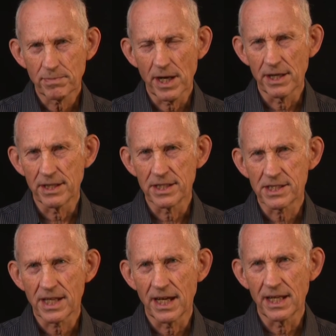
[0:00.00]
part of the
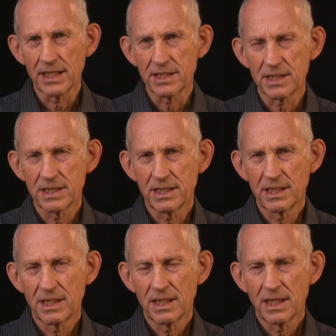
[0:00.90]
silage.
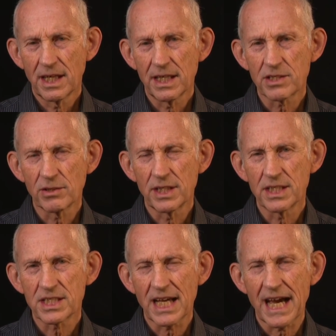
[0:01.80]
And so that
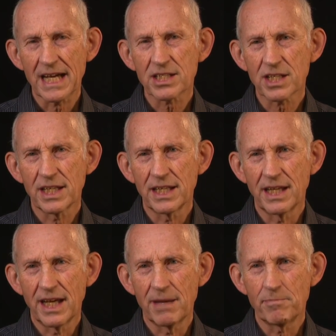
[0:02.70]
it's
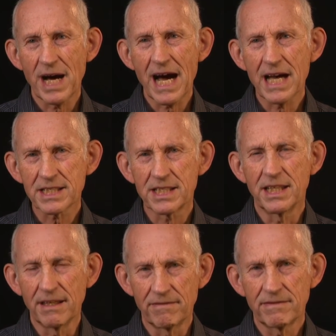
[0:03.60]
actually a
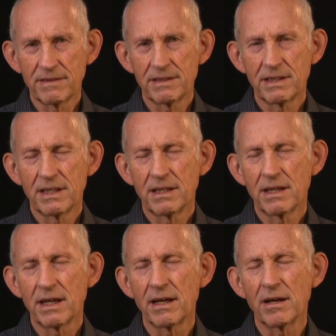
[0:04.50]
positive
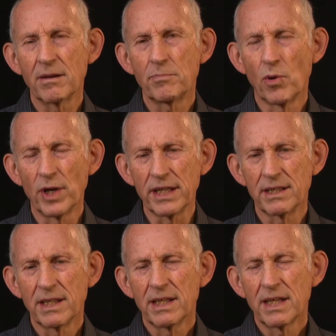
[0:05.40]
point.
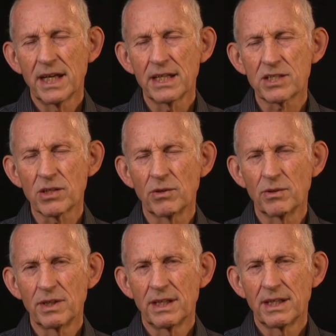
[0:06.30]
And
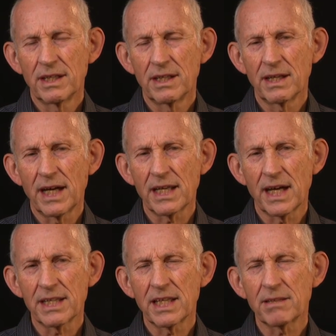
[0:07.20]
so
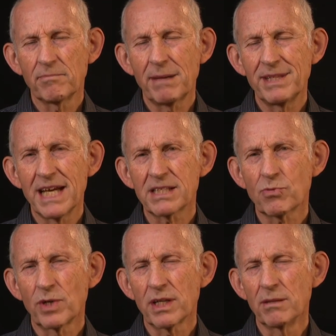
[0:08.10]
I think maybe
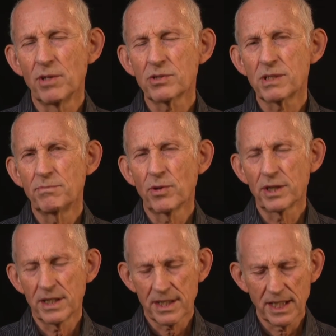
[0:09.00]
that's one of the most
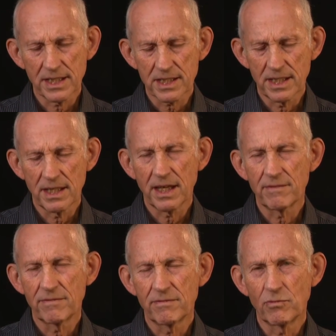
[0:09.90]
important things that
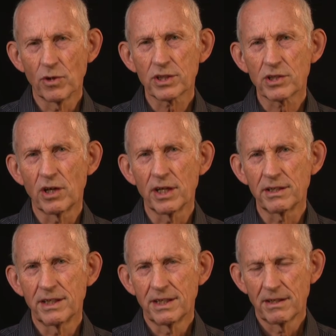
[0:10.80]
I've worked on